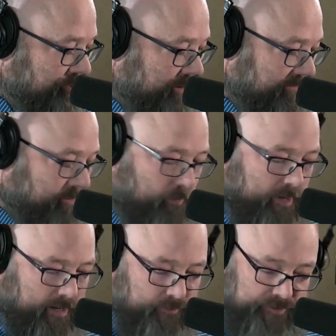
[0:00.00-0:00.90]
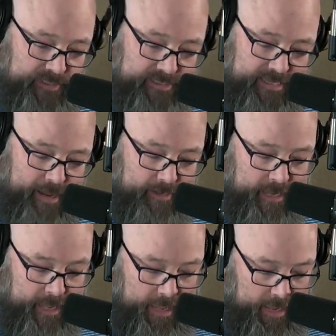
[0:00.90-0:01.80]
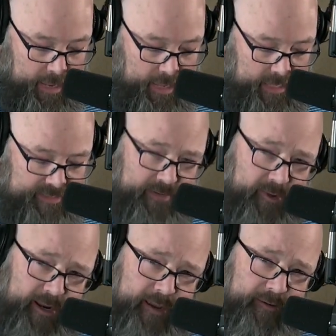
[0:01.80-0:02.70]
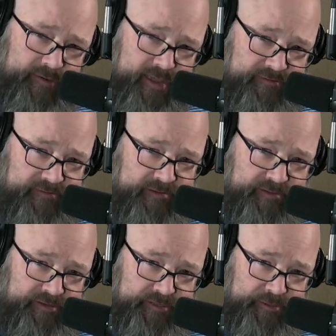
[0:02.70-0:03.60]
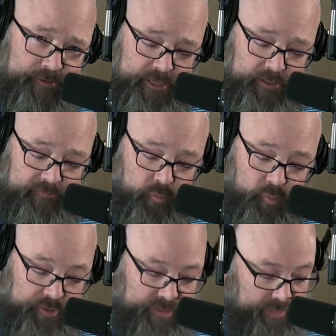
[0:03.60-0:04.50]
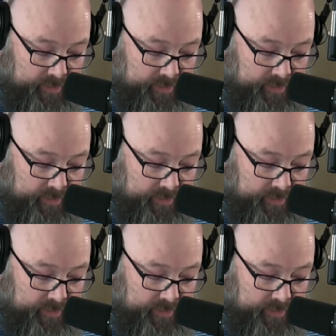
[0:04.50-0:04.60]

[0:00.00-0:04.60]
for Haralson County. Time right now is 8:52. Again, you'll have one more segment to